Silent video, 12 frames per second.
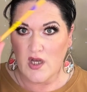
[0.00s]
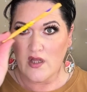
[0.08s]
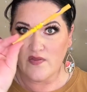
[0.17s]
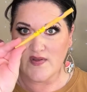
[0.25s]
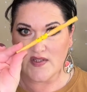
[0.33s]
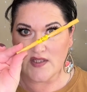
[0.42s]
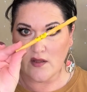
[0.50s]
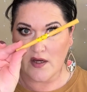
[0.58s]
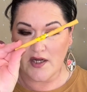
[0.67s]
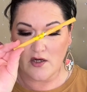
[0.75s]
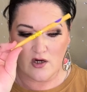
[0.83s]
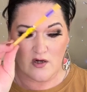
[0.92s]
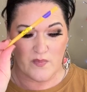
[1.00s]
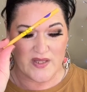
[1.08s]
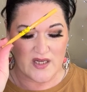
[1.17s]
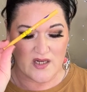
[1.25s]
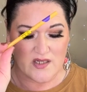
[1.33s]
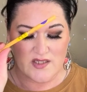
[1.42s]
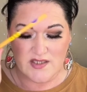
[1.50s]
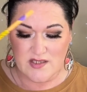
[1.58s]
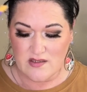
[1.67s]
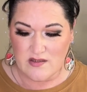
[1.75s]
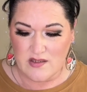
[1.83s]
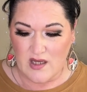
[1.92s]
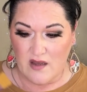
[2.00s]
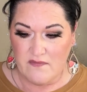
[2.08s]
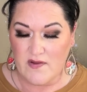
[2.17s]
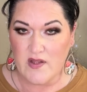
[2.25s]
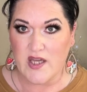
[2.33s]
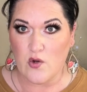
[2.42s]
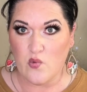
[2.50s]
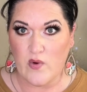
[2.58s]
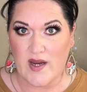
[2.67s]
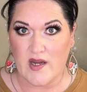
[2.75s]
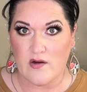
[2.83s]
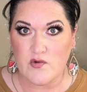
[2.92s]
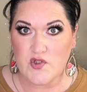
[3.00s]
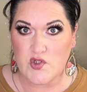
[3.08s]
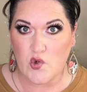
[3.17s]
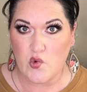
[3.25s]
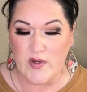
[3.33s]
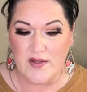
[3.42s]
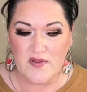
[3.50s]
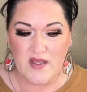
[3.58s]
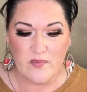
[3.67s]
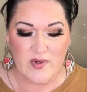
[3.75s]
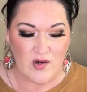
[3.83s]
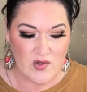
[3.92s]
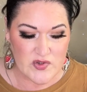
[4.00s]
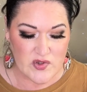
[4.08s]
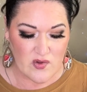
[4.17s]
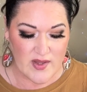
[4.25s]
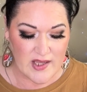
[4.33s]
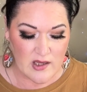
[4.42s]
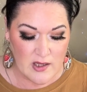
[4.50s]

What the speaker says: this liner because I felt like it ran out so quickly, but also like